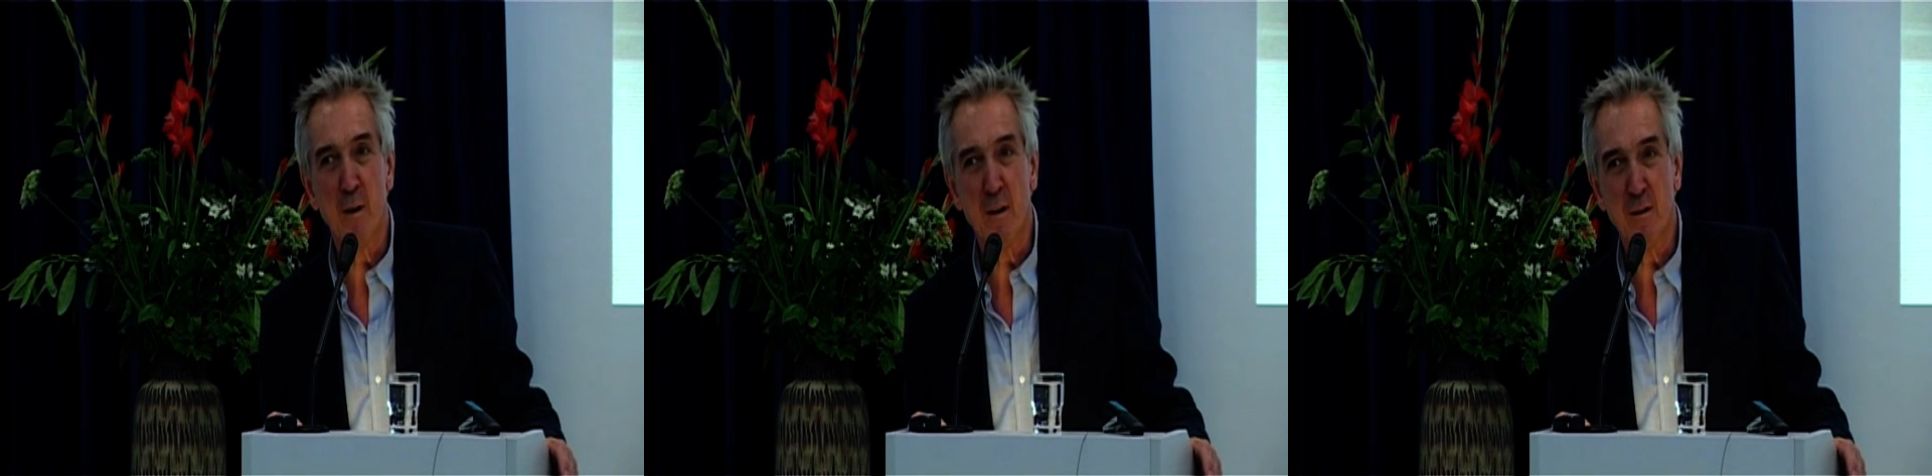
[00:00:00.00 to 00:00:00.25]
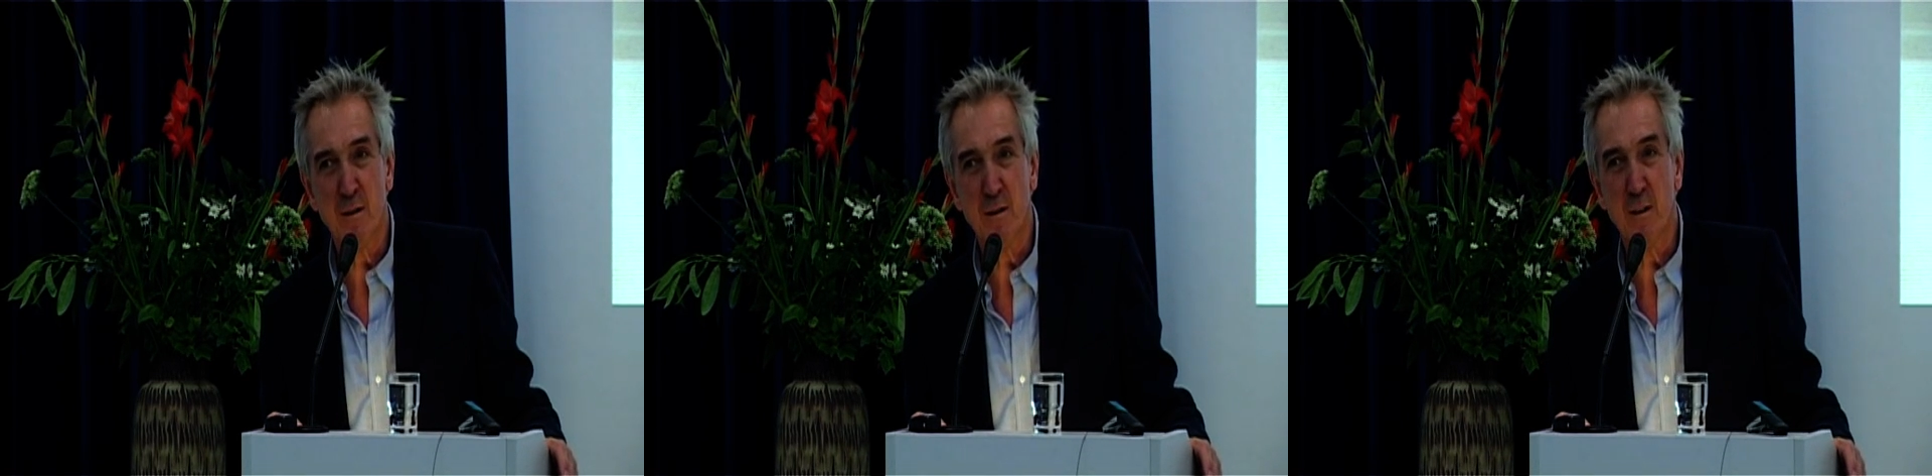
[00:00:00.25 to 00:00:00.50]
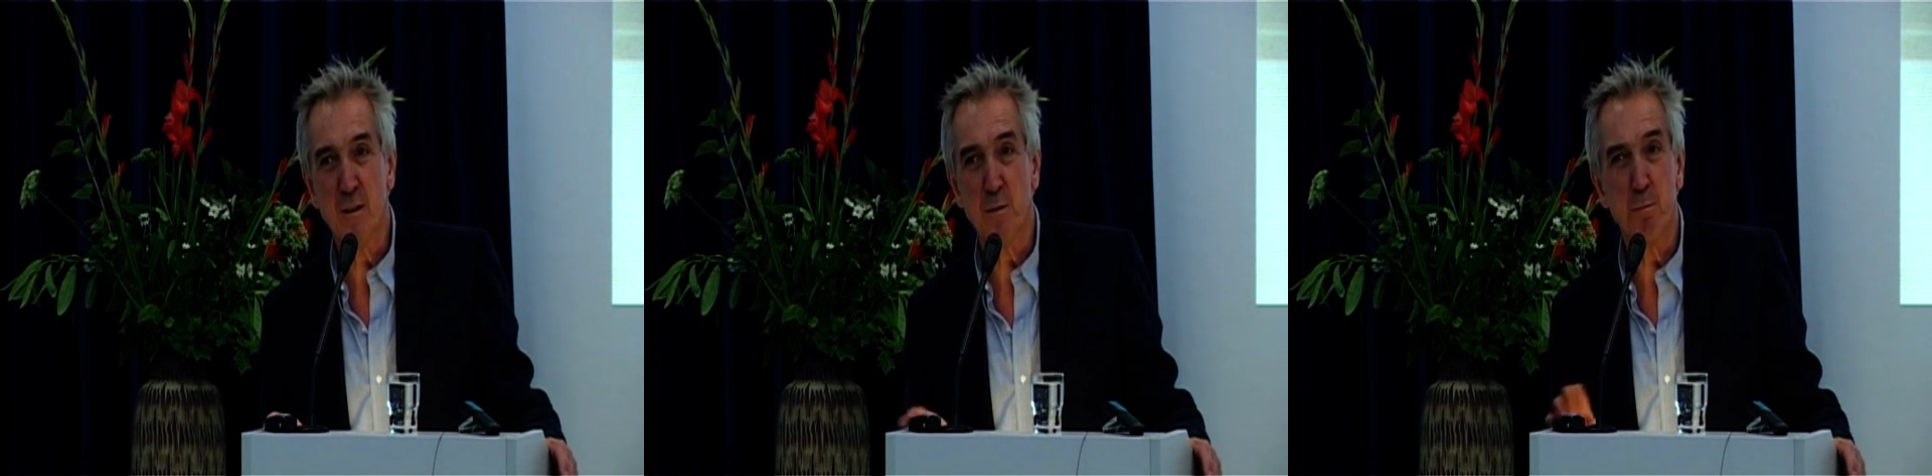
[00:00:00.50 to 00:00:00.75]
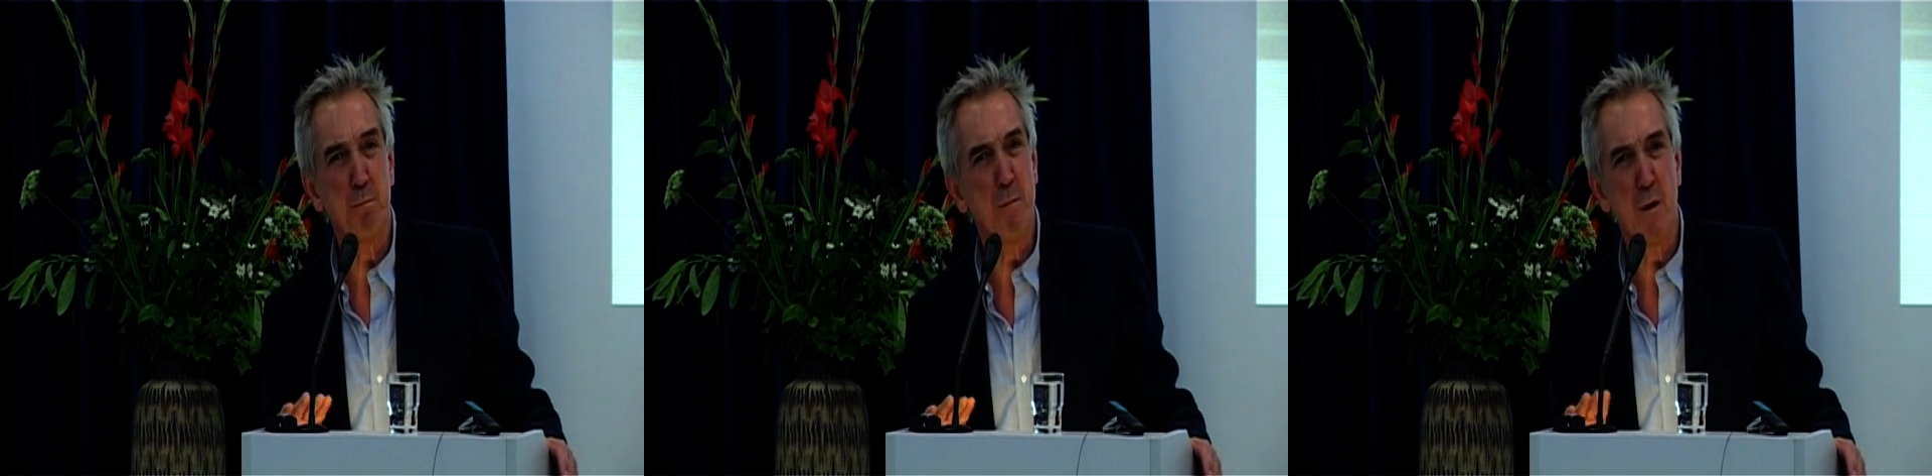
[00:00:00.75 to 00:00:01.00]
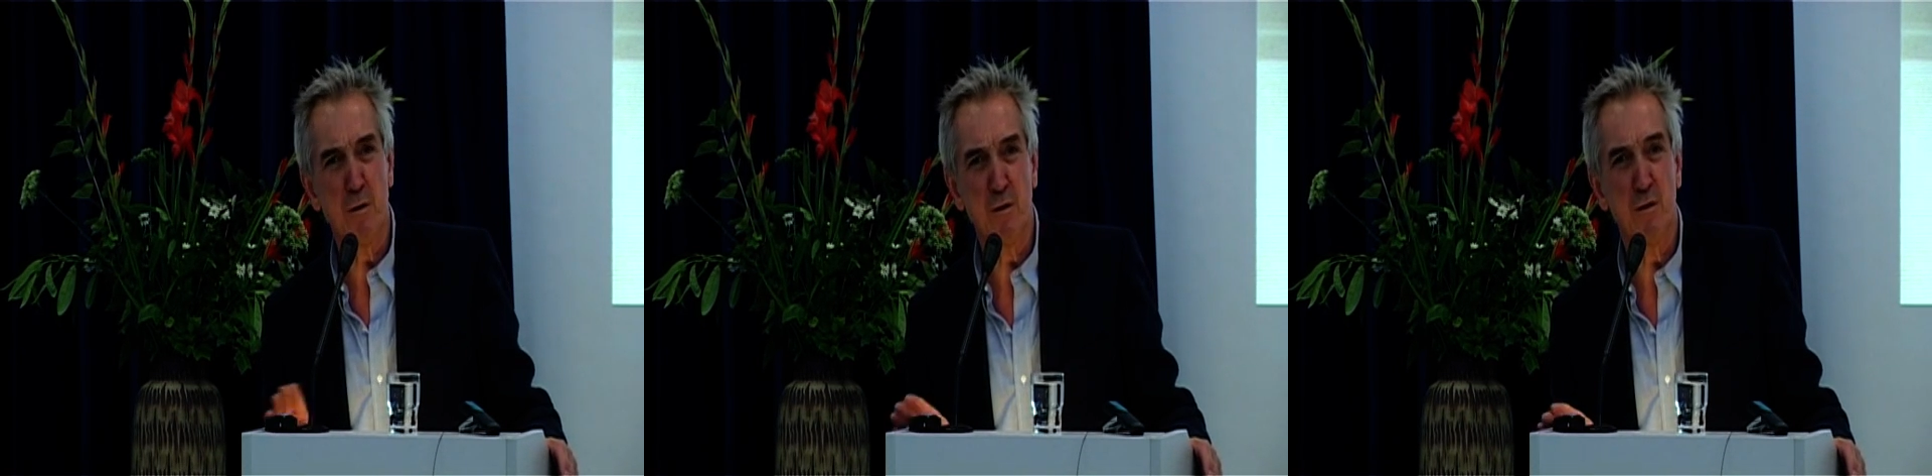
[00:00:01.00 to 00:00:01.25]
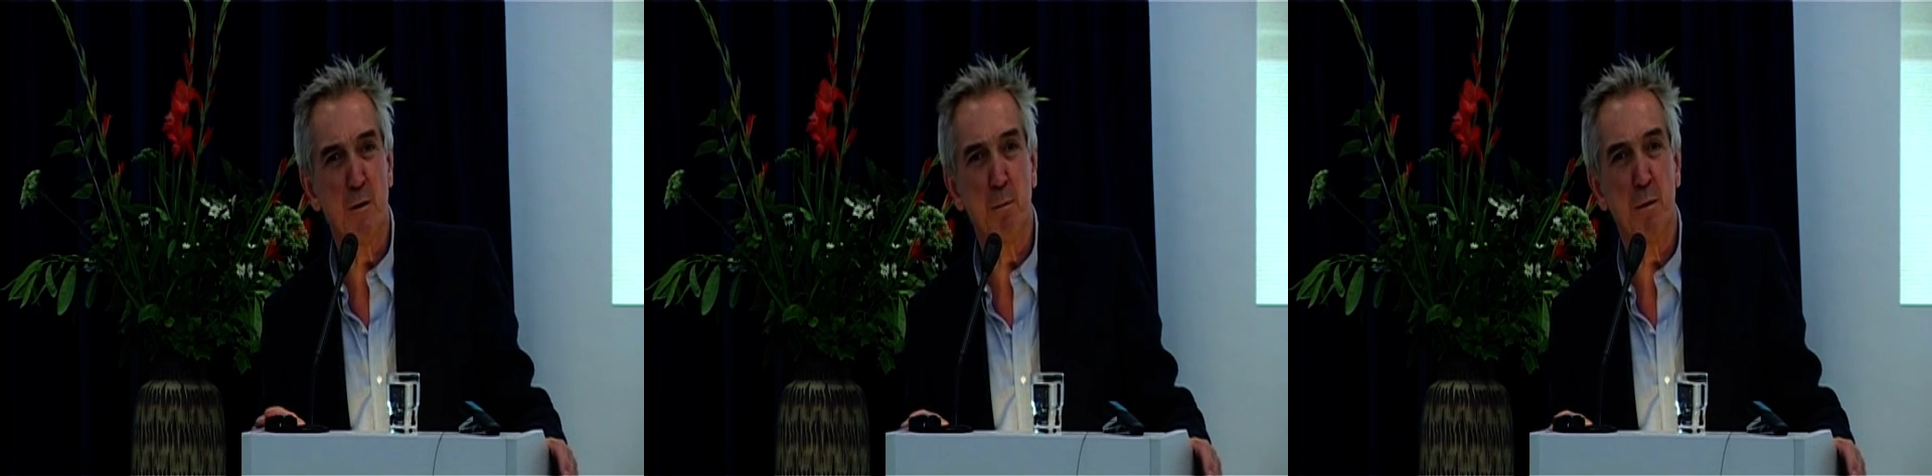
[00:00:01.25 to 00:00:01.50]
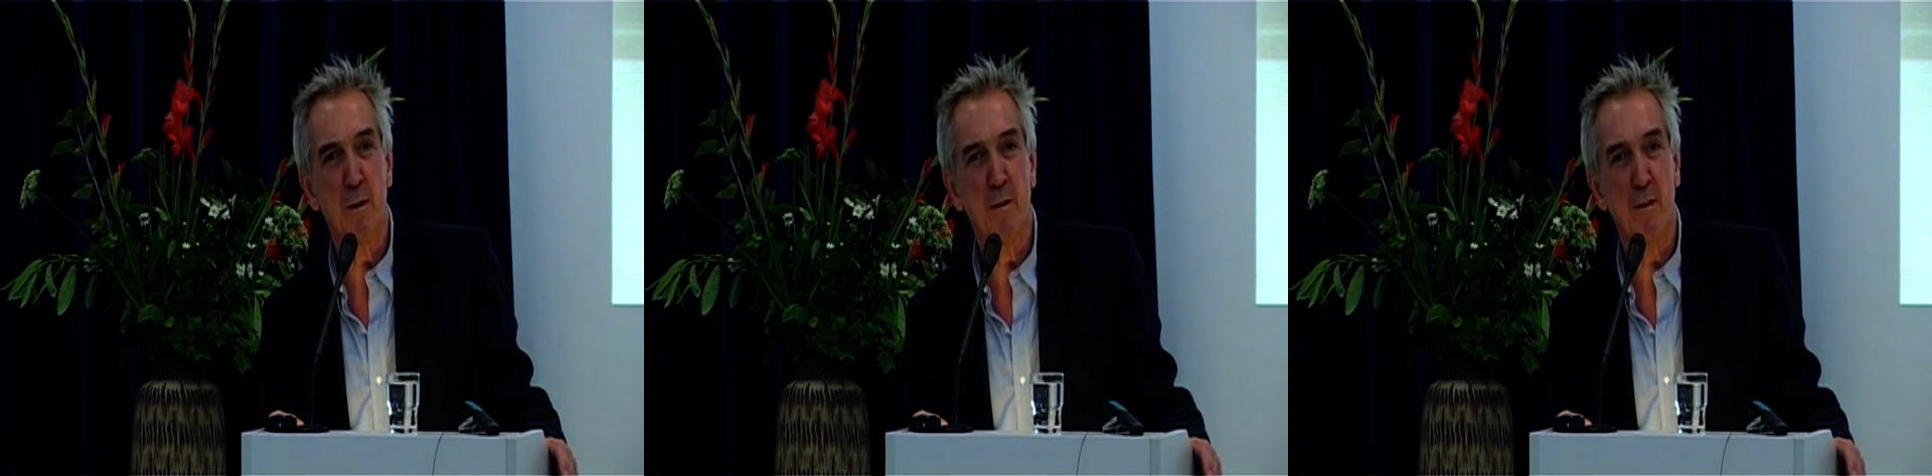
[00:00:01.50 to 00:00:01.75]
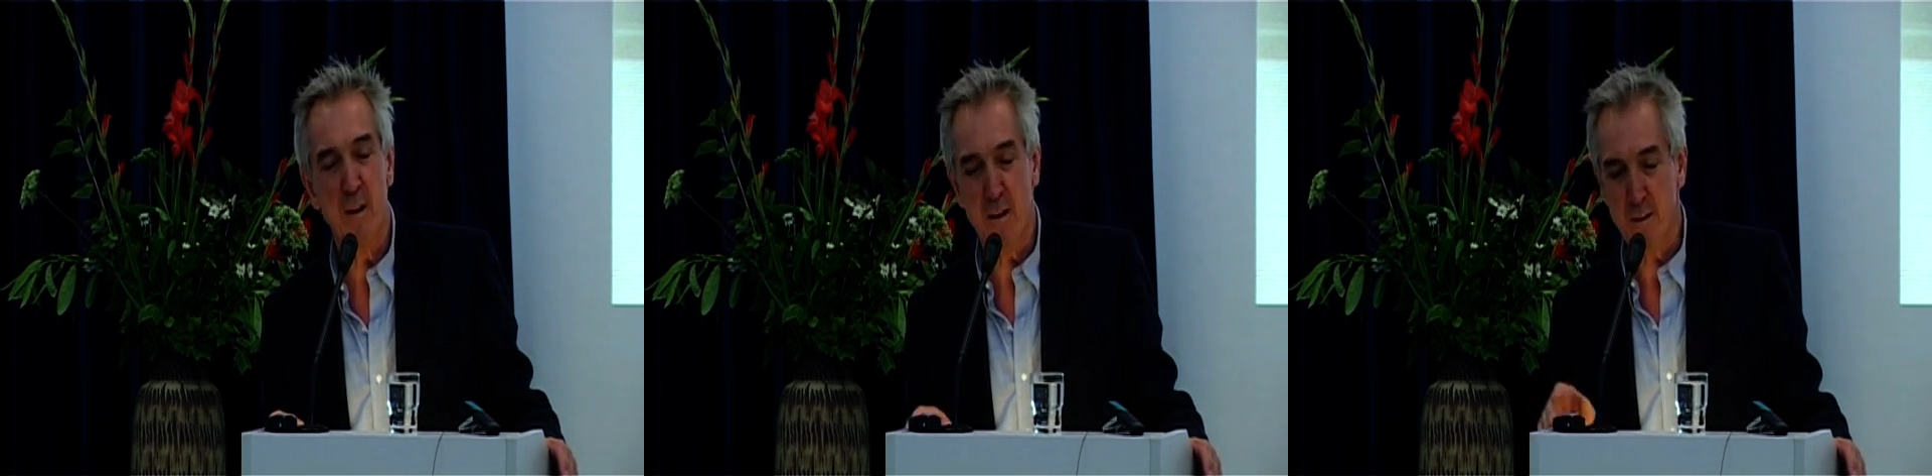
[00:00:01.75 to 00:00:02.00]
rates is much simpler
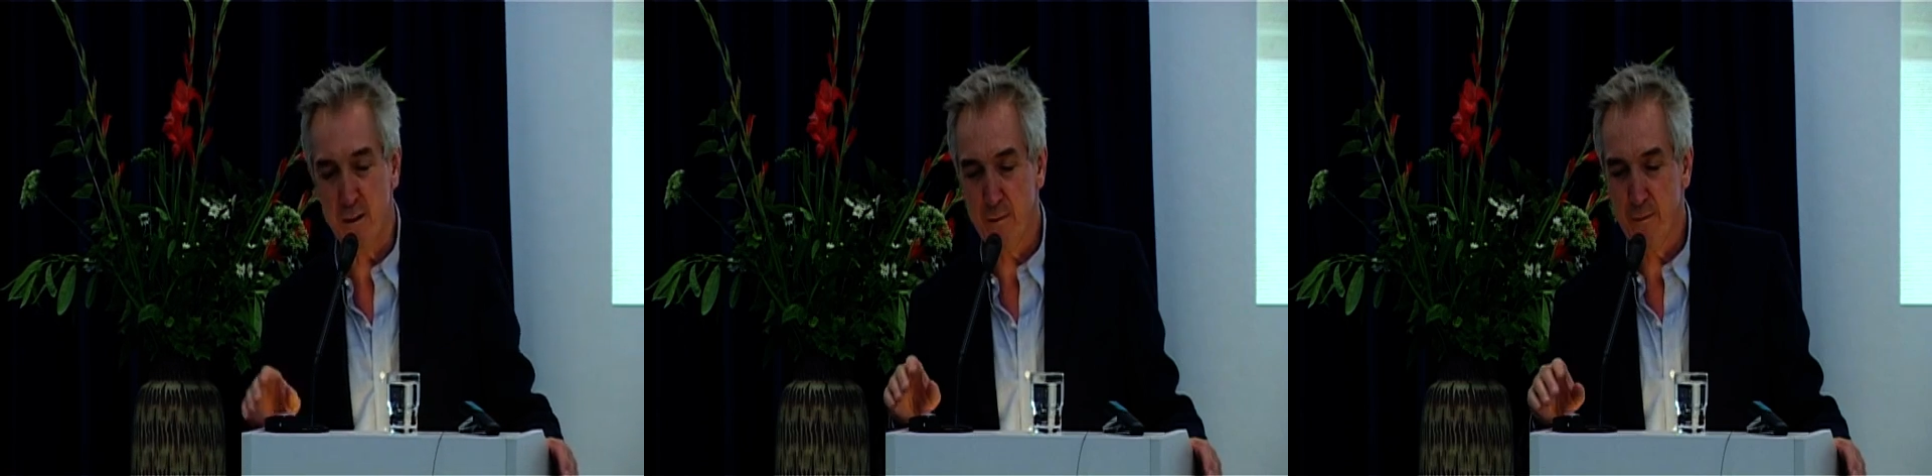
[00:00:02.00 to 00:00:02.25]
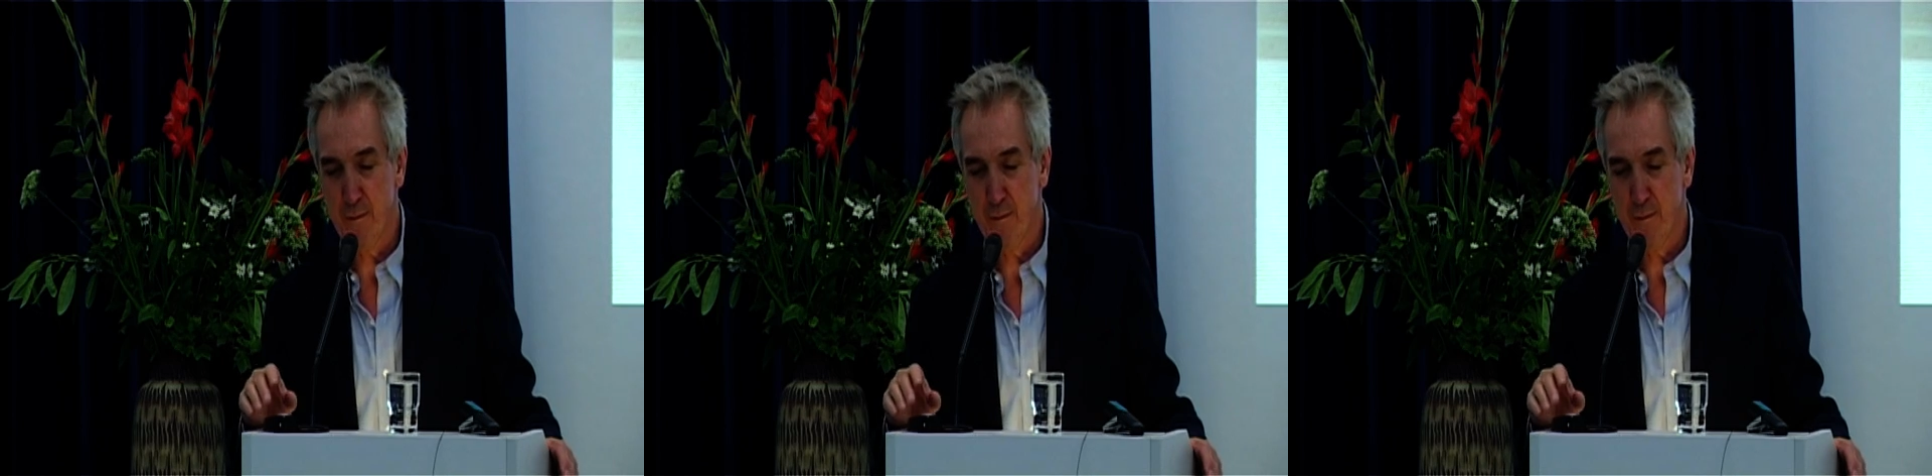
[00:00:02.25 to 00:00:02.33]
than that,